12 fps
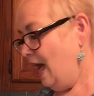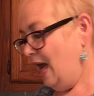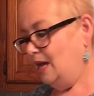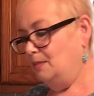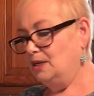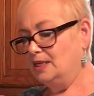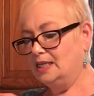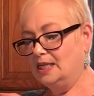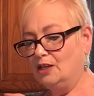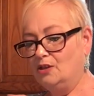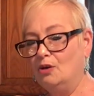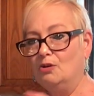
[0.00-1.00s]
And I'm gonna
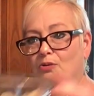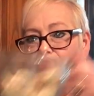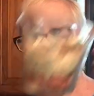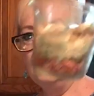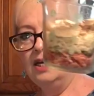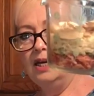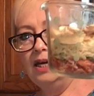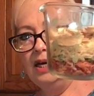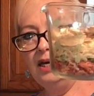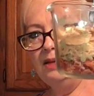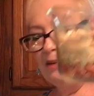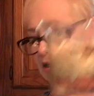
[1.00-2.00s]
stick those
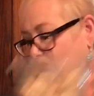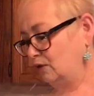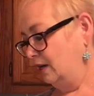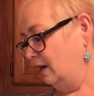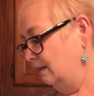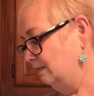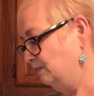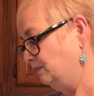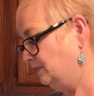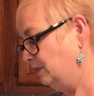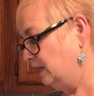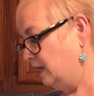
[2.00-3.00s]
in a measuring
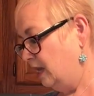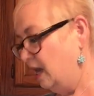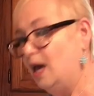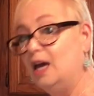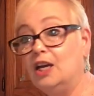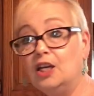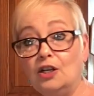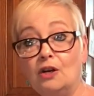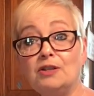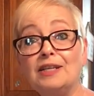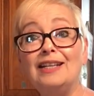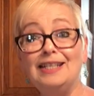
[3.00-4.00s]
cup. You
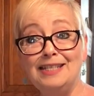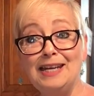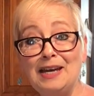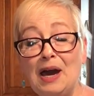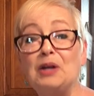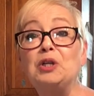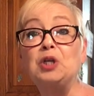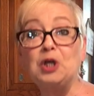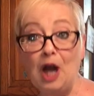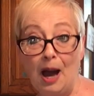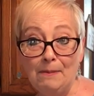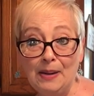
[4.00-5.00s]
notice I didn't take out a
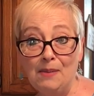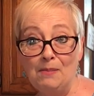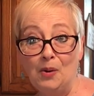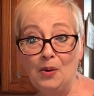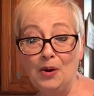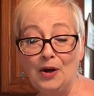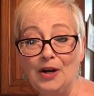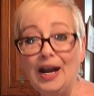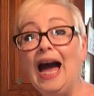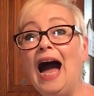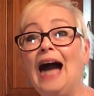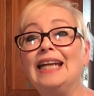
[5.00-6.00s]
chopping board.
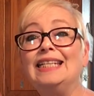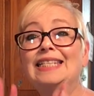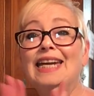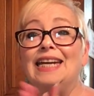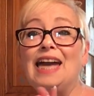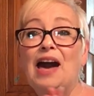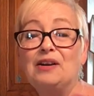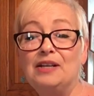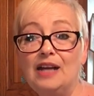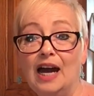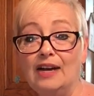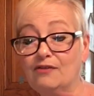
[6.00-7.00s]
I didn't take out a
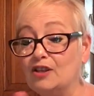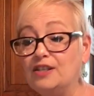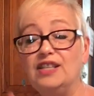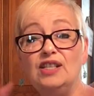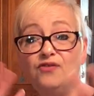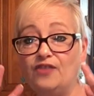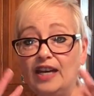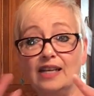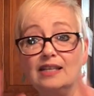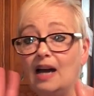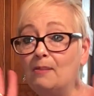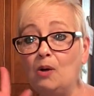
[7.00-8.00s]
knife because these
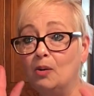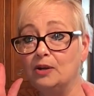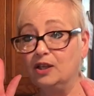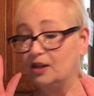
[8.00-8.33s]
fingers, I'm always